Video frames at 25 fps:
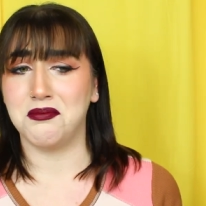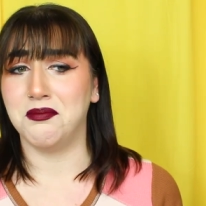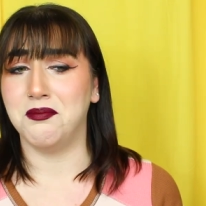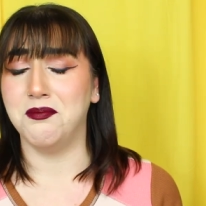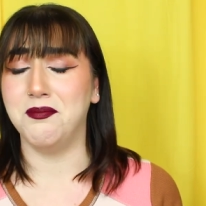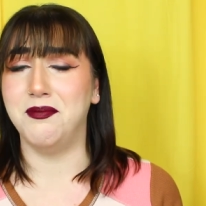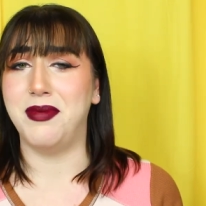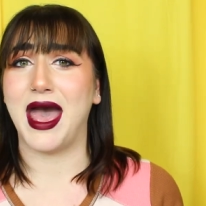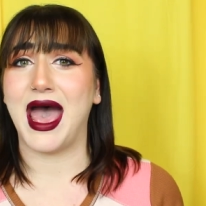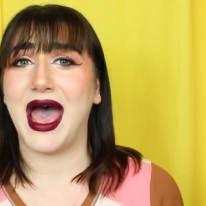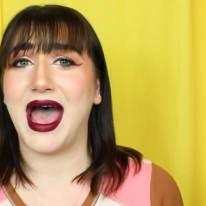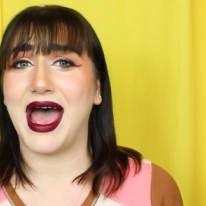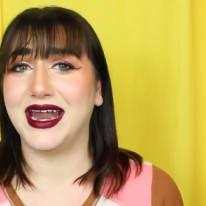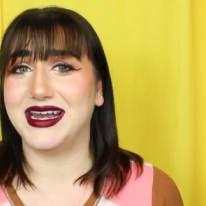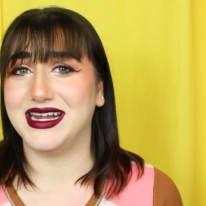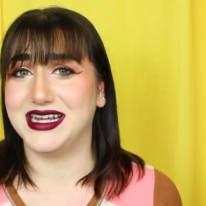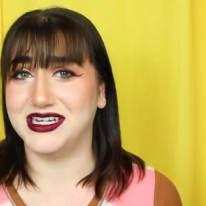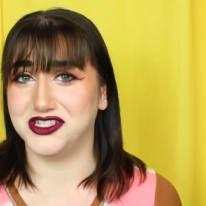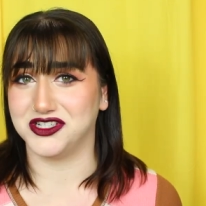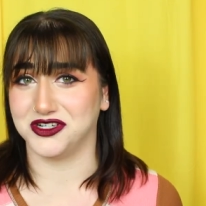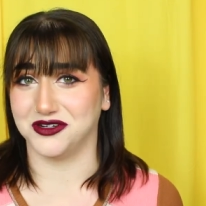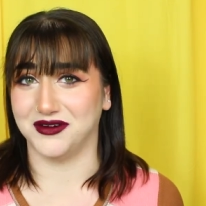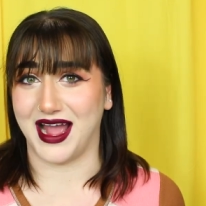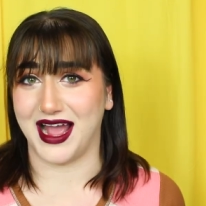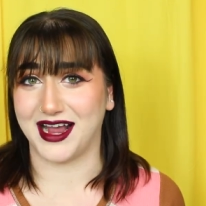bad
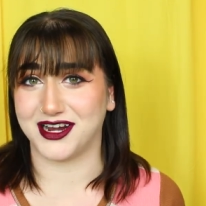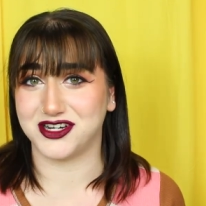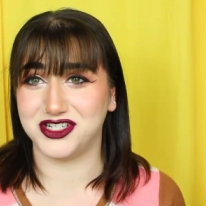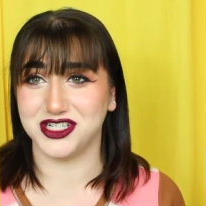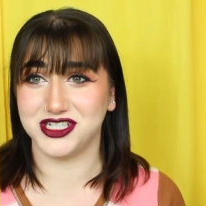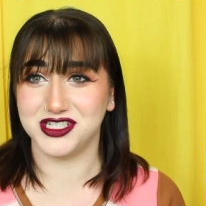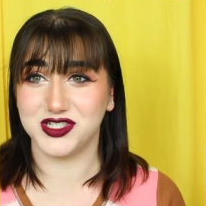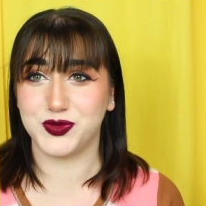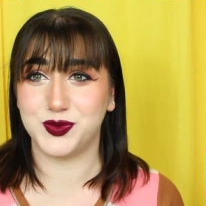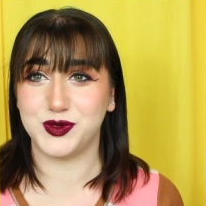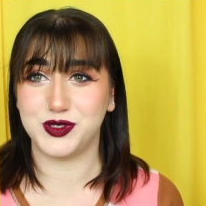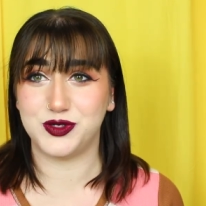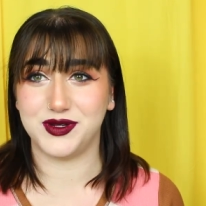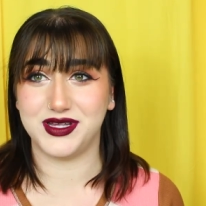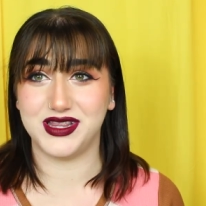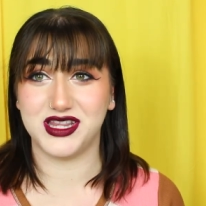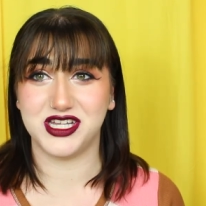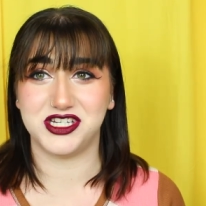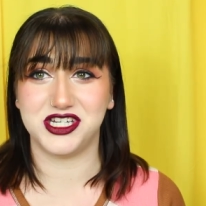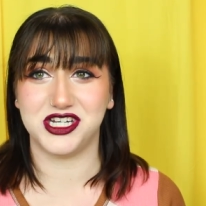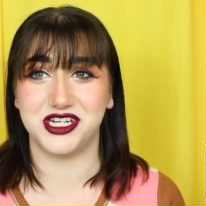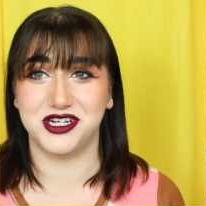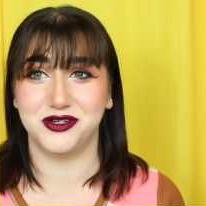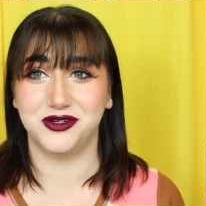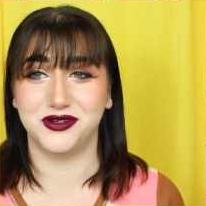interactions between the
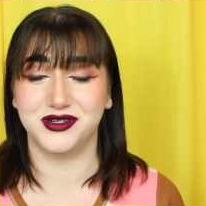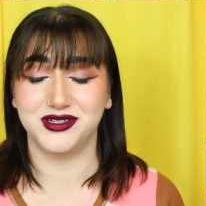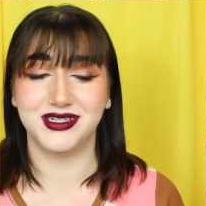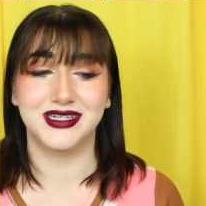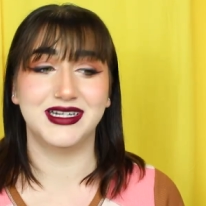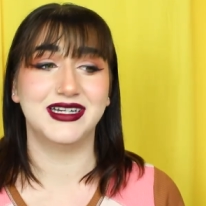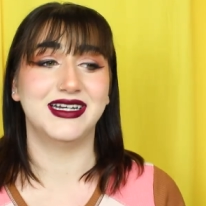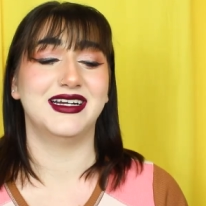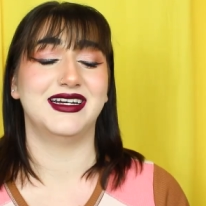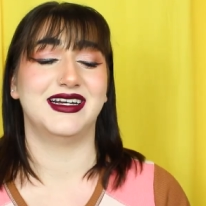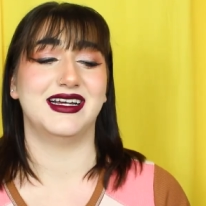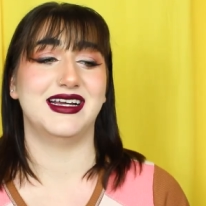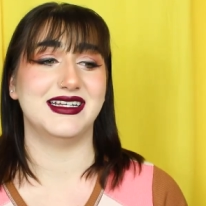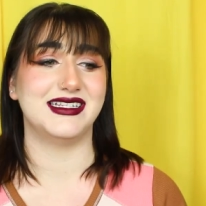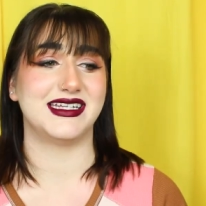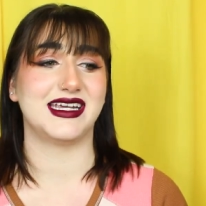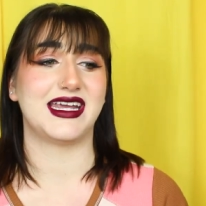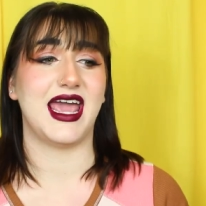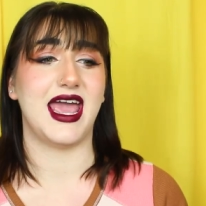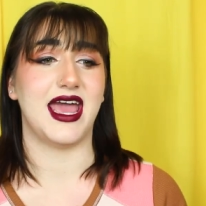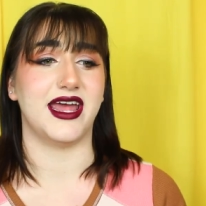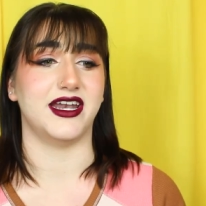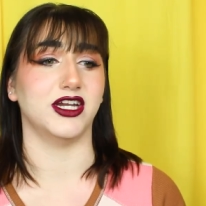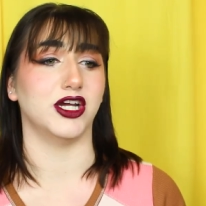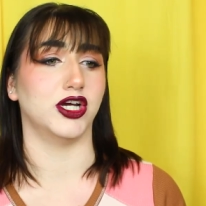two is
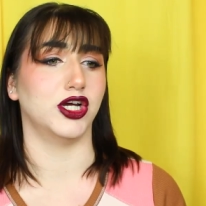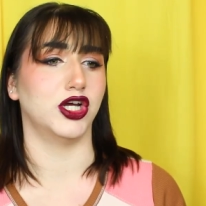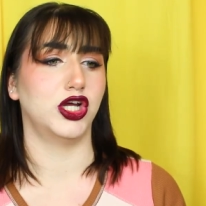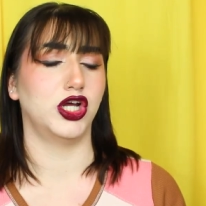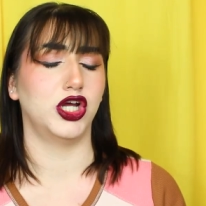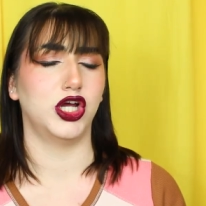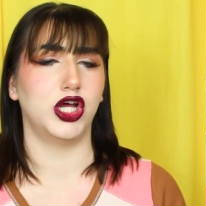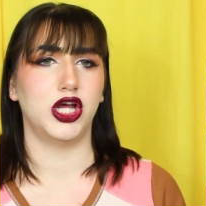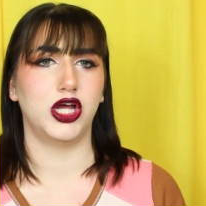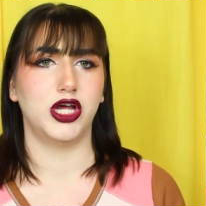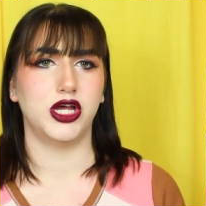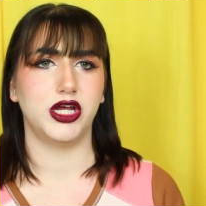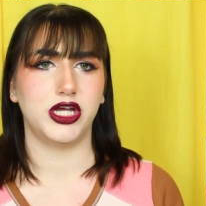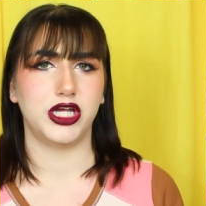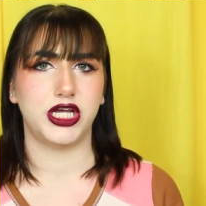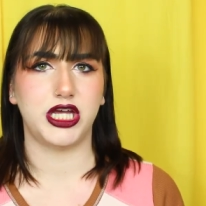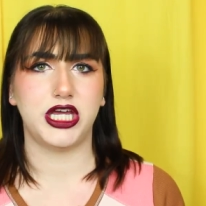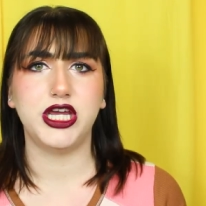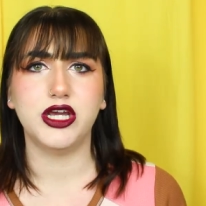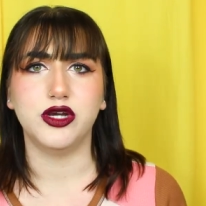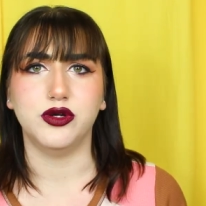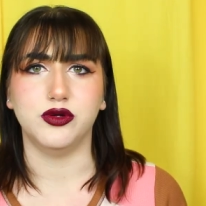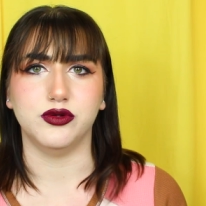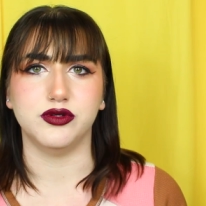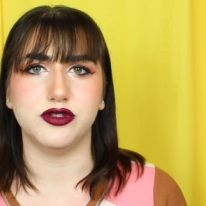again
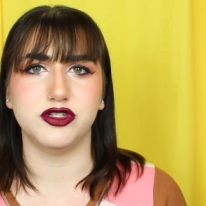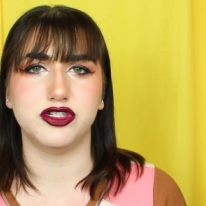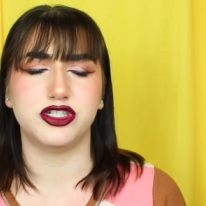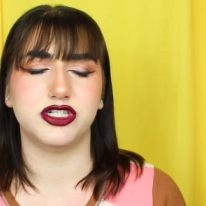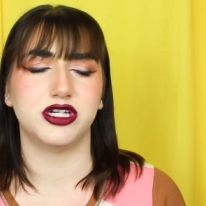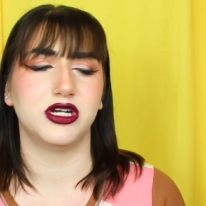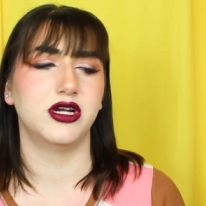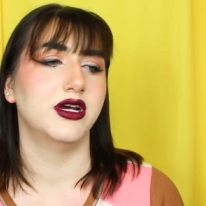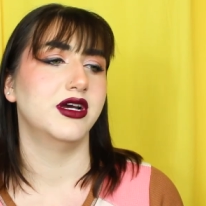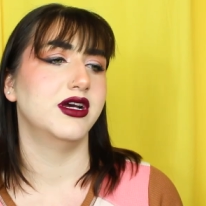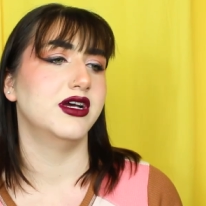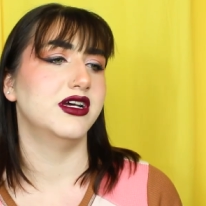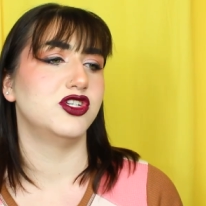huge.